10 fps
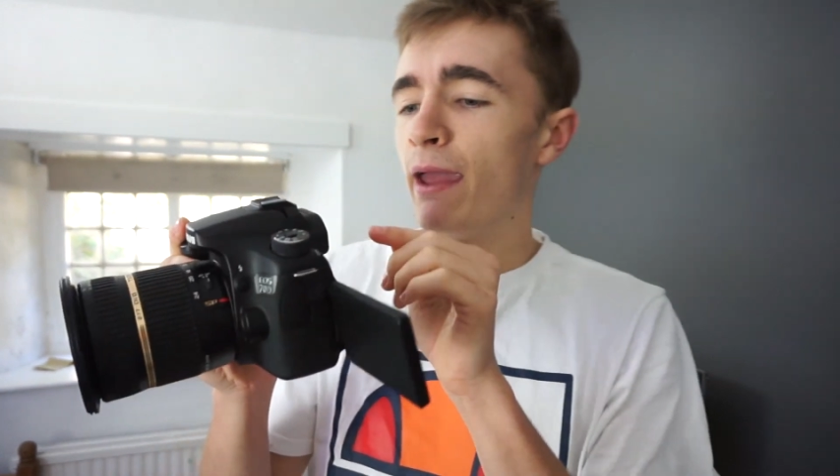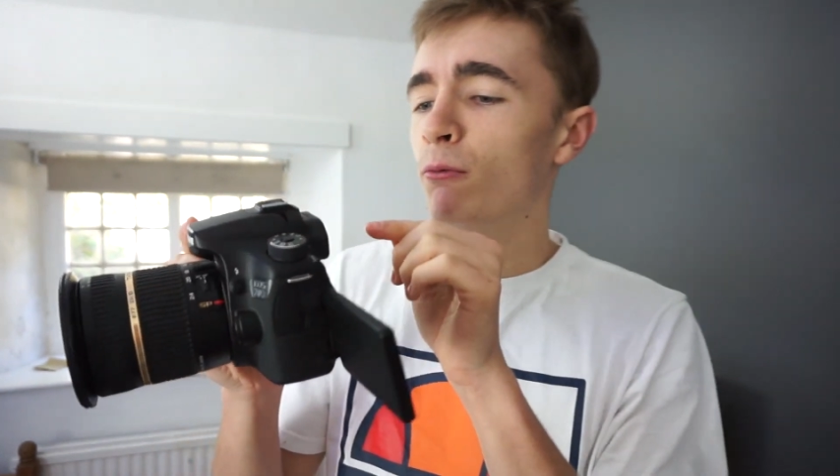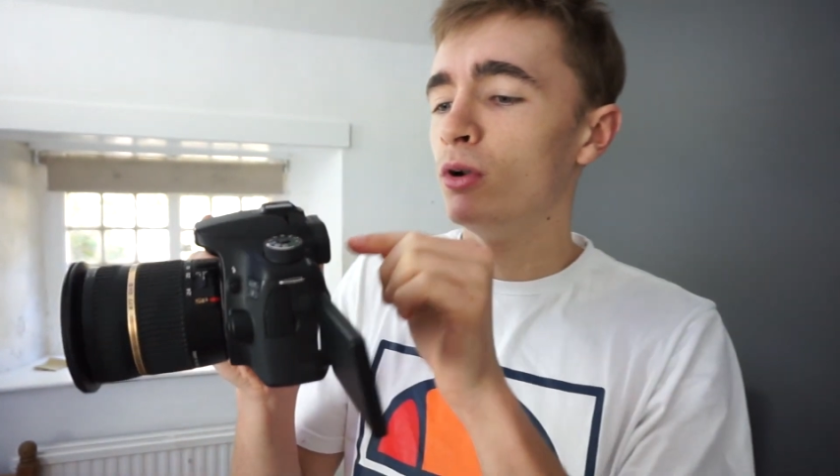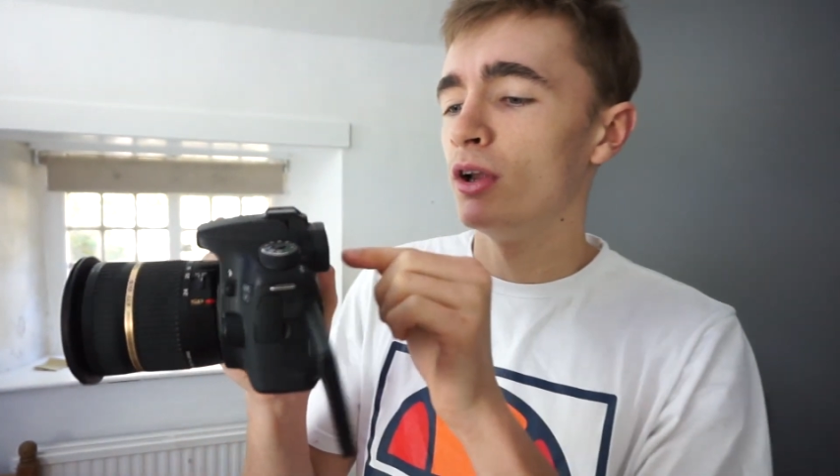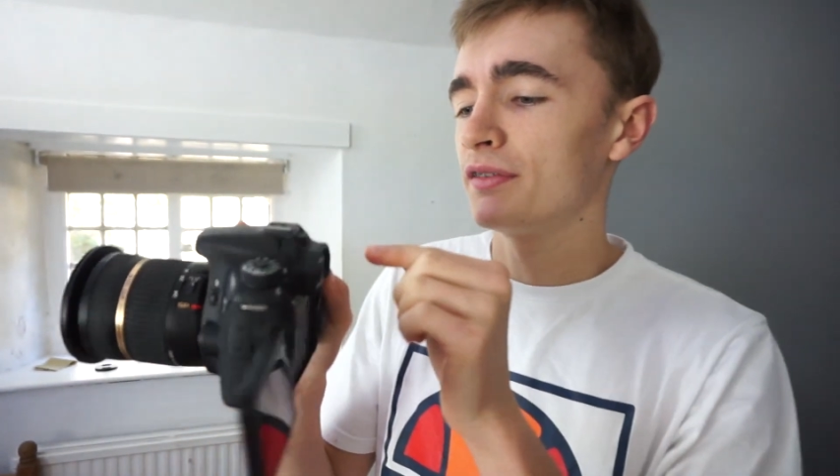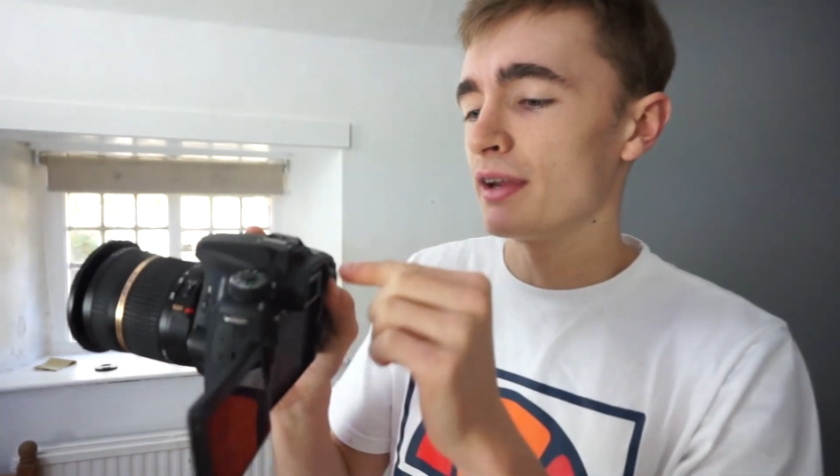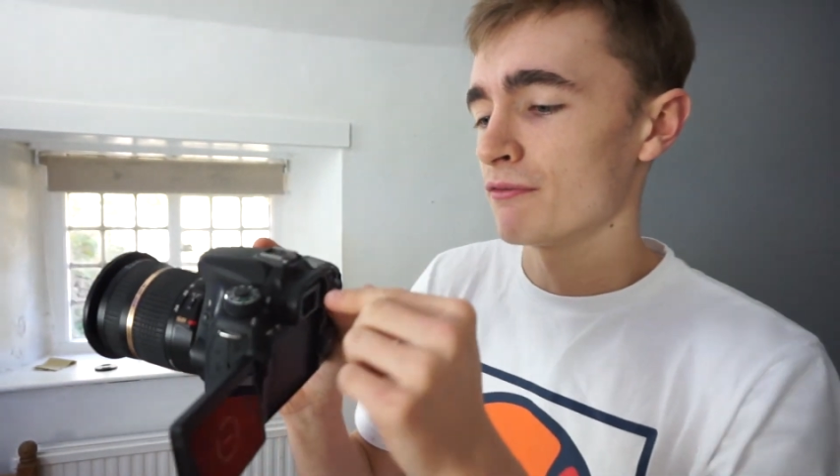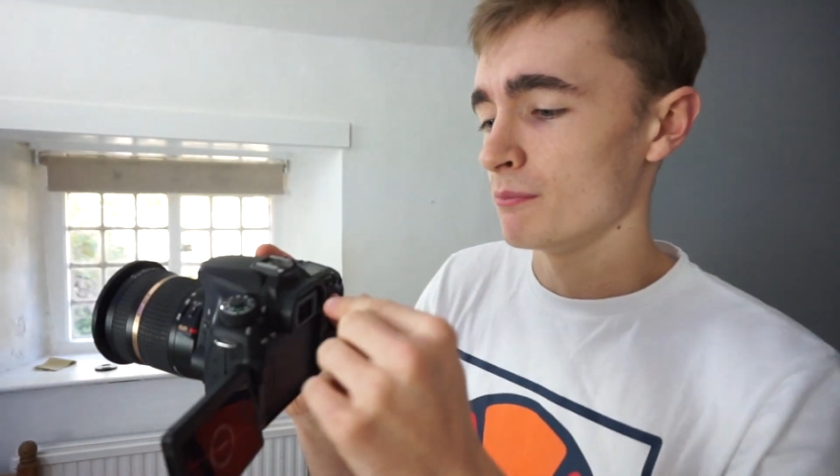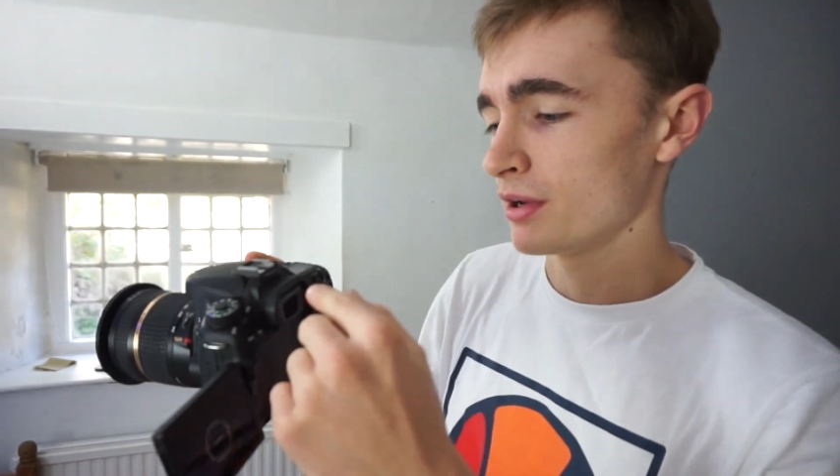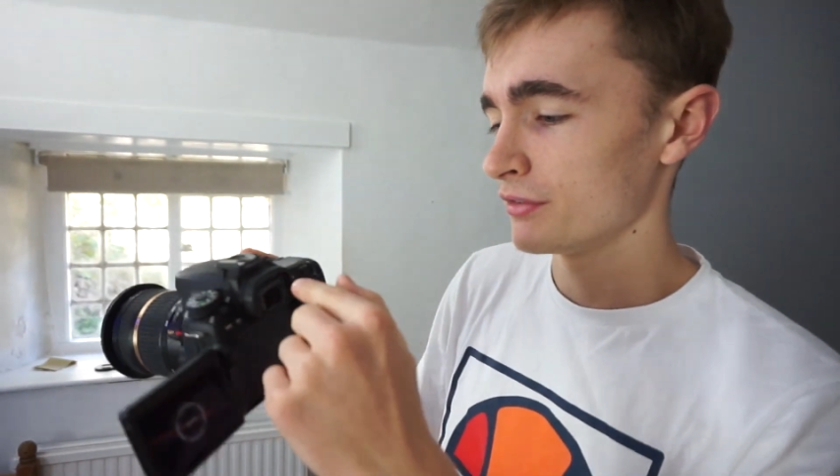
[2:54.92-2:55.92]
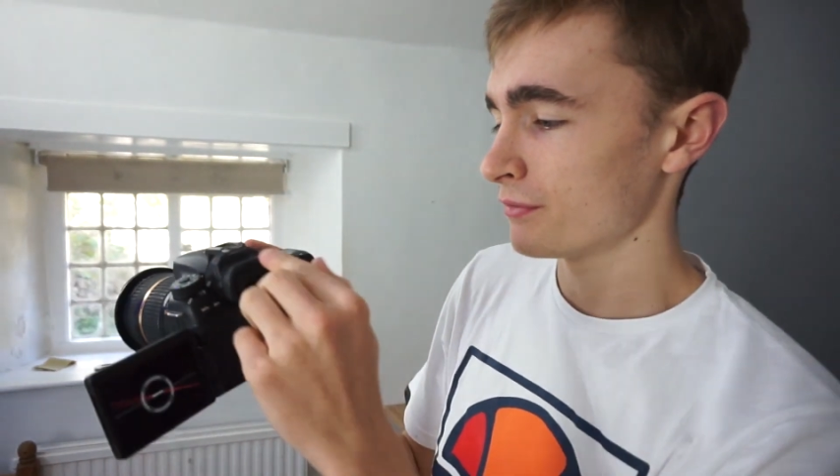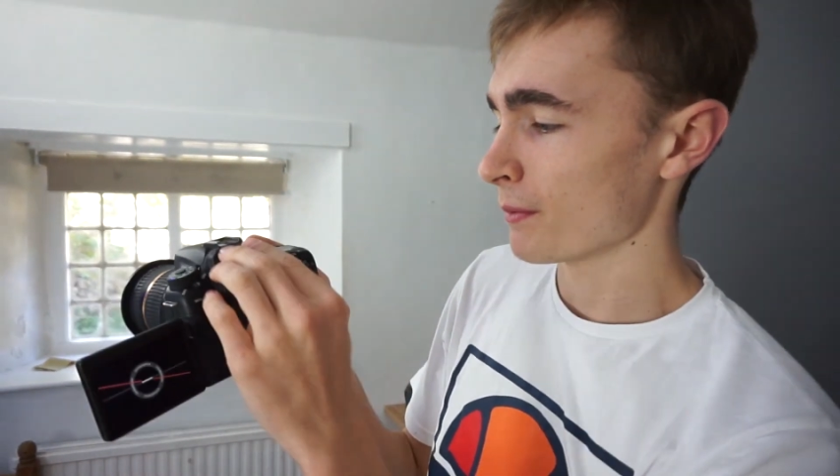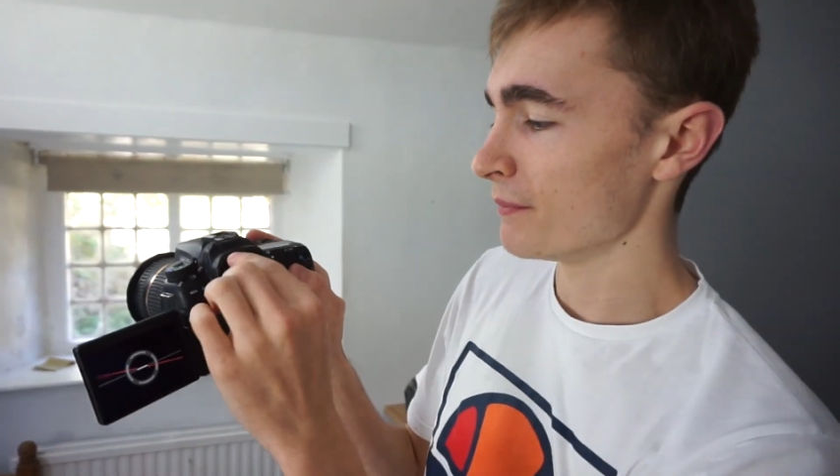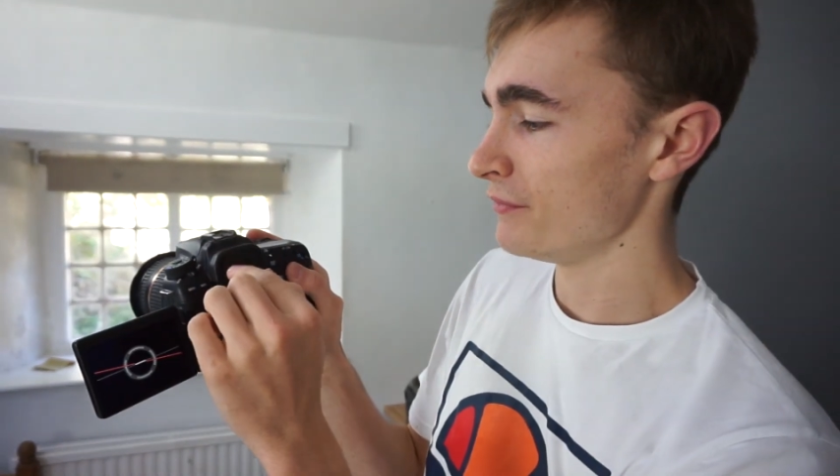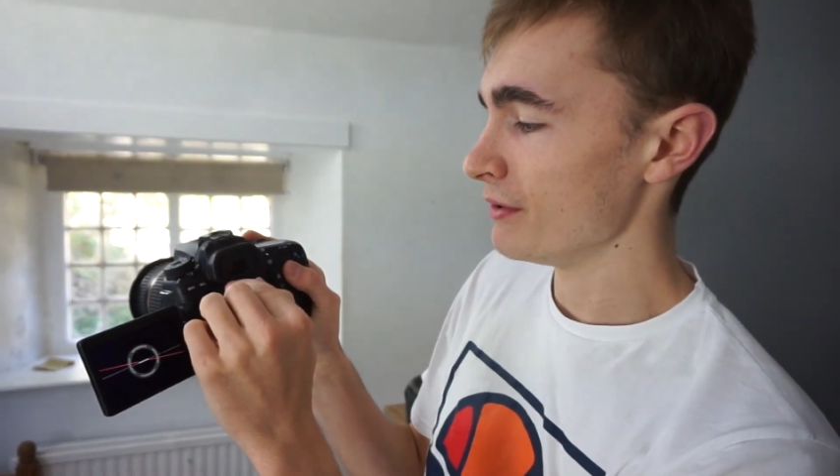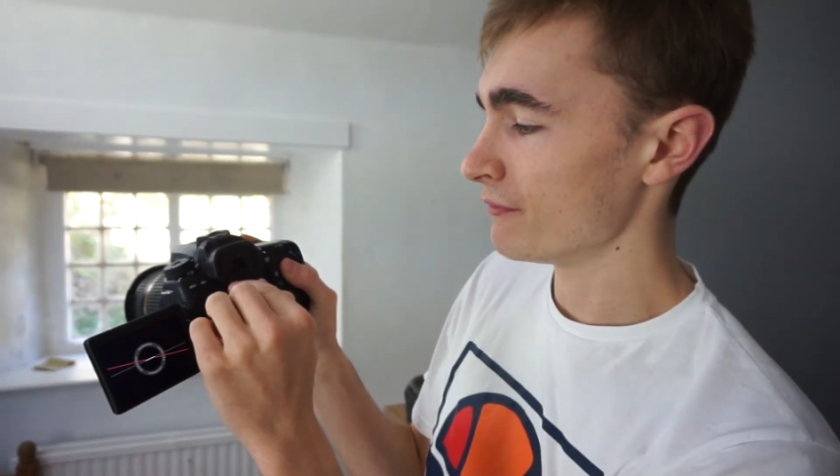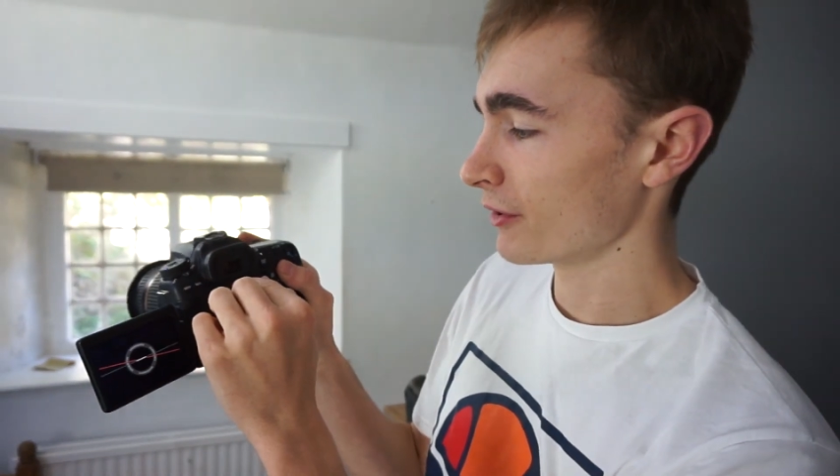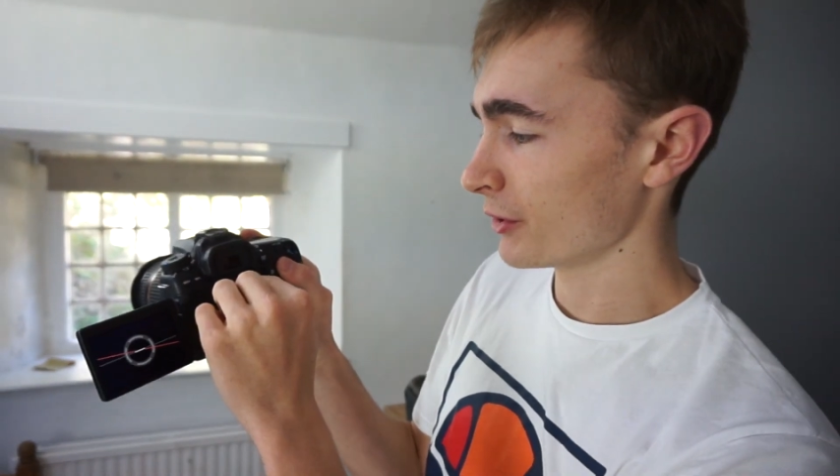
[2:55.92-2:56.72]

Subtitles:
it will look different, because from the viewfinder